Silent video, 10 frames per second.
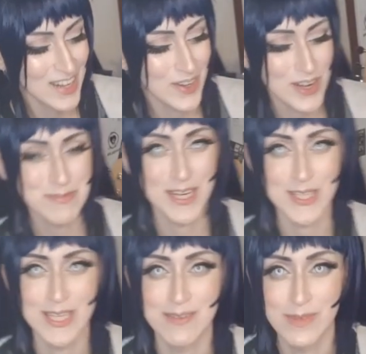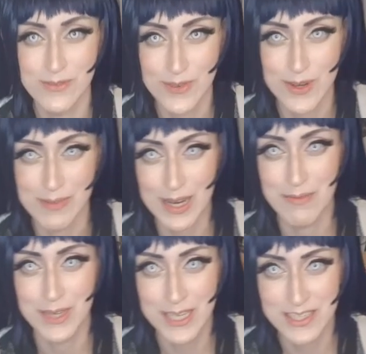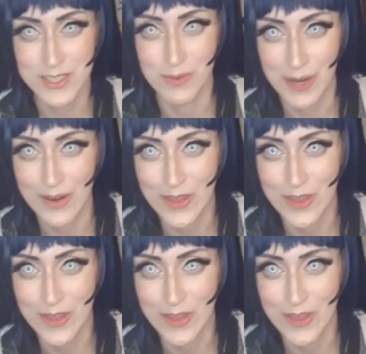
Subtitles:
know I mentioned it before, but I'm gonna just wear